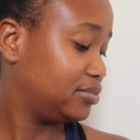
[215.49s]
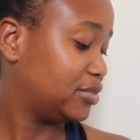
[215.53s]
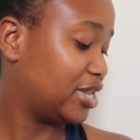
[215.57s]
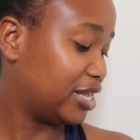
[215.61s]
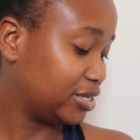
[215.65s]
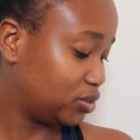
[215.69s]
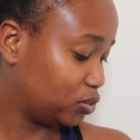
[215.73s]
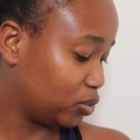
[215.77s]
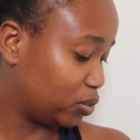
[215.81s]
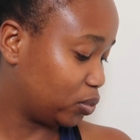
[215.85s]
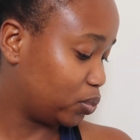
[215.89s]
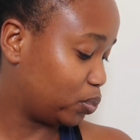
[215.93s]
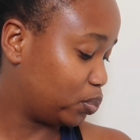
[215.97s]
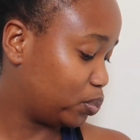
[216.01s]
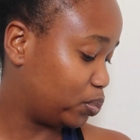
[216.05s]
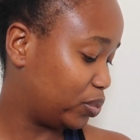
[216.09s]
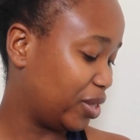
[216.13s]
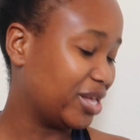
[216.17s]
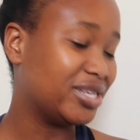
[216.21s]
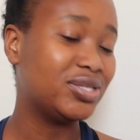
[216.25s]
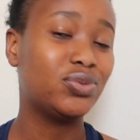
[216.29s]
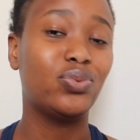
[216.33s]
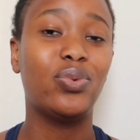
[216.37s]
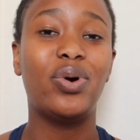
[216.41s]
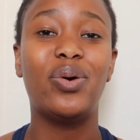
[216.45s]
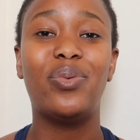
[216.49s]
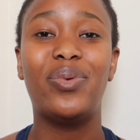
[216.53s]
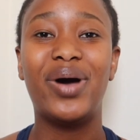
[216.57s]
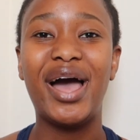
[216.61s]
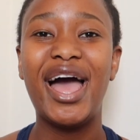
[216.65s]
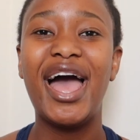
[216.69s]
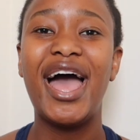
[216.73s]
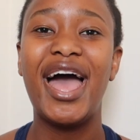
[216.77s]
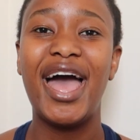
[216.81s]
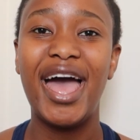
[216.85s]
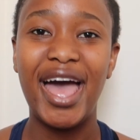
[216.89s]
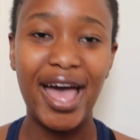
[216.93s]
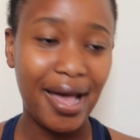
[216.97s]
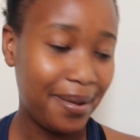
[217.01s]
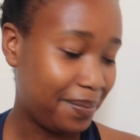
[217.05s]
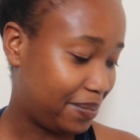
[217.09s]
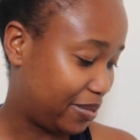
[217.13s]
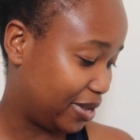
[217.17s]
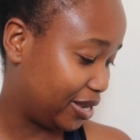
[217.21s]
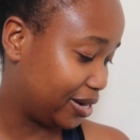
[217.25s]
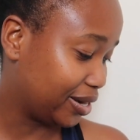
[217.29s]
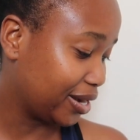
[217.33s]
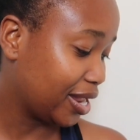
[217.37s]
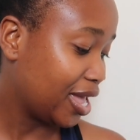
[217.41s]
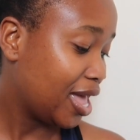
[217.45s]
that's what that's what what
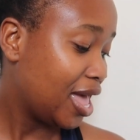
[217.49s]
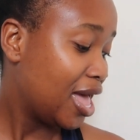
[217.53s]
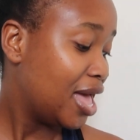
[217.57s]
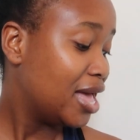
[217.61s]
happened